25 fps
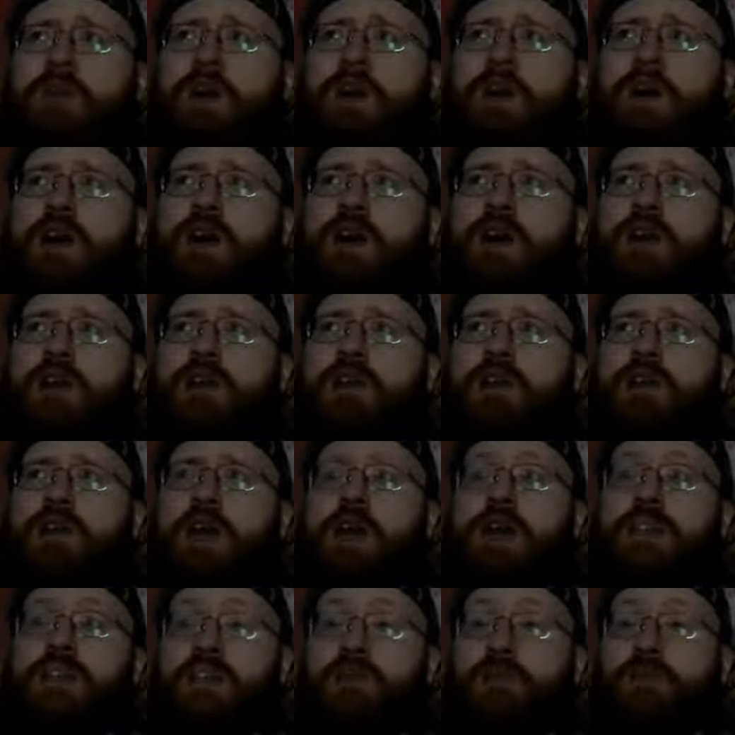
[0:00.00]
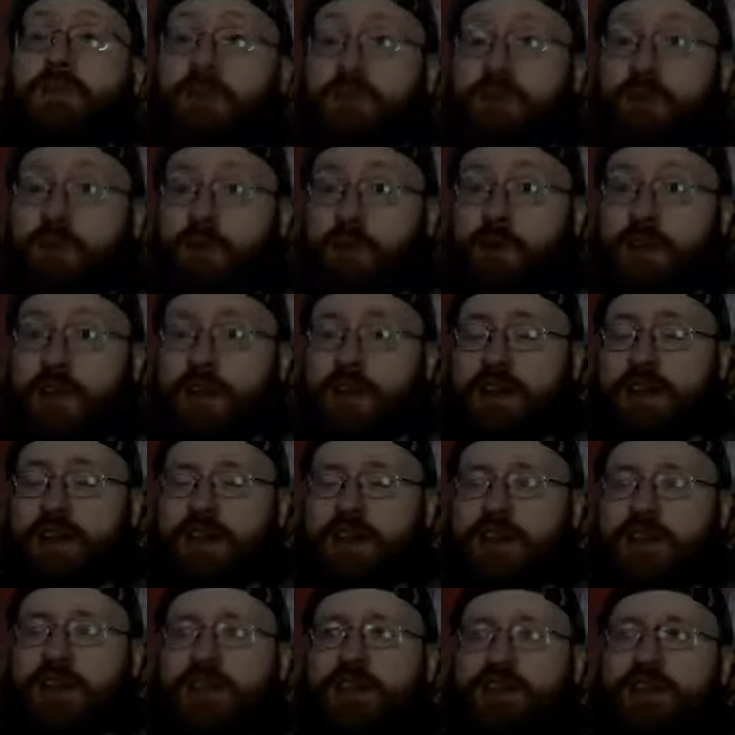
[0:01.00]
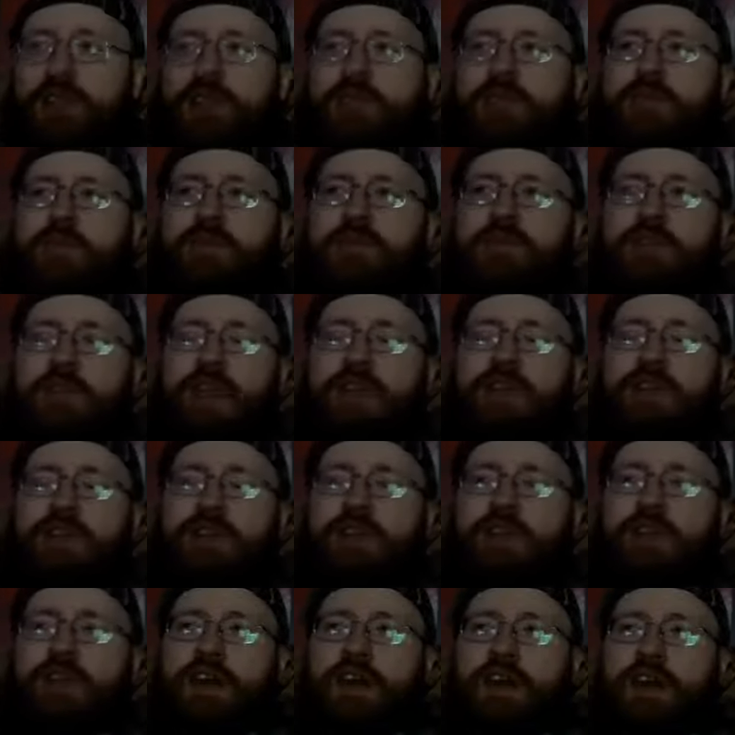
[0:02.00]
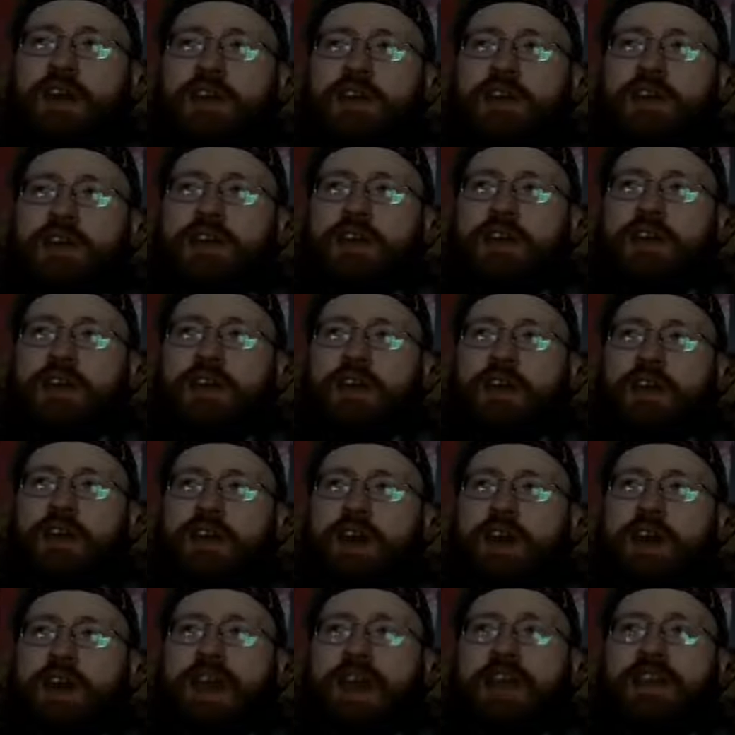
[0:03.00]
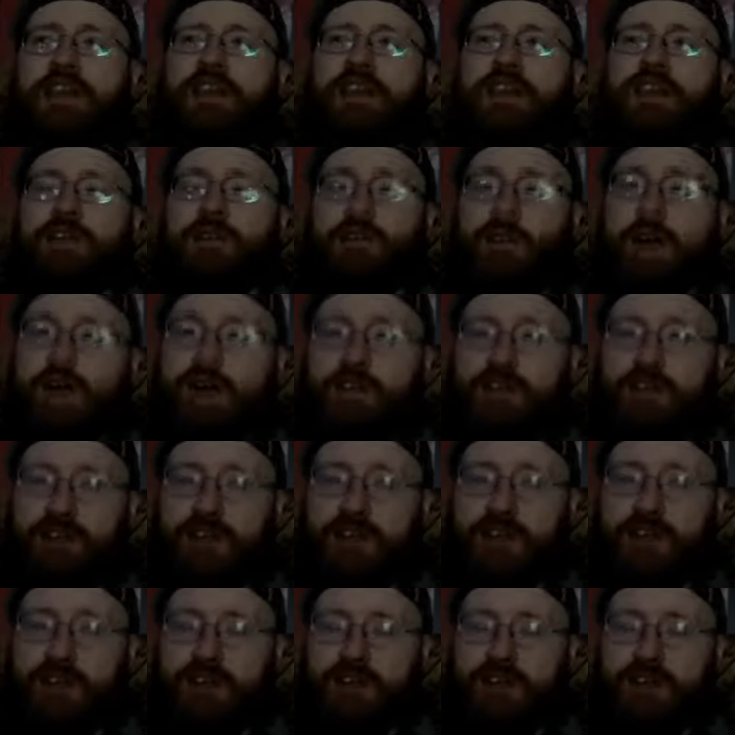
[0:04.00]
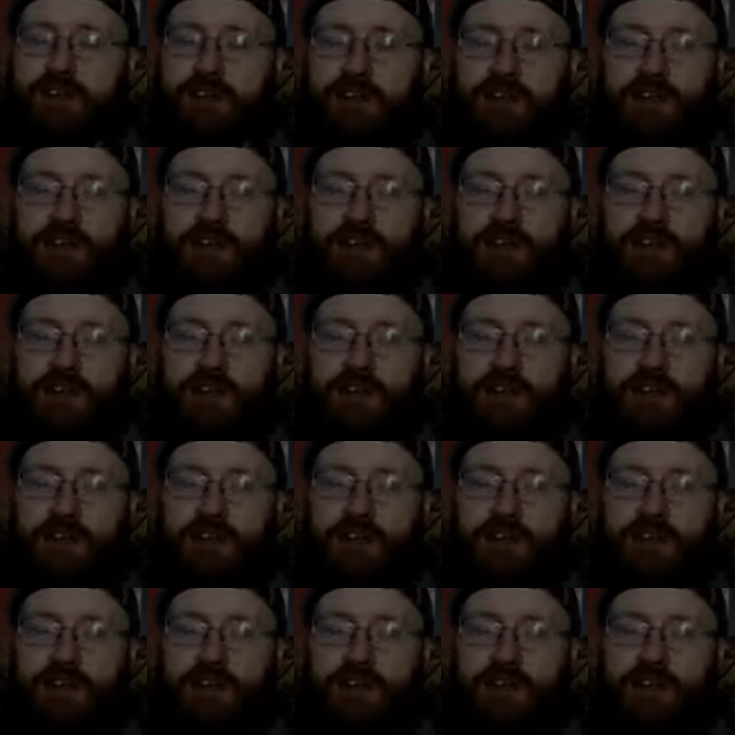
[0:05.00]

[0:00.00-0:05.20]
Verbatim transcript: Uh, I did play the Karate Kid back in the day. I hated it back then.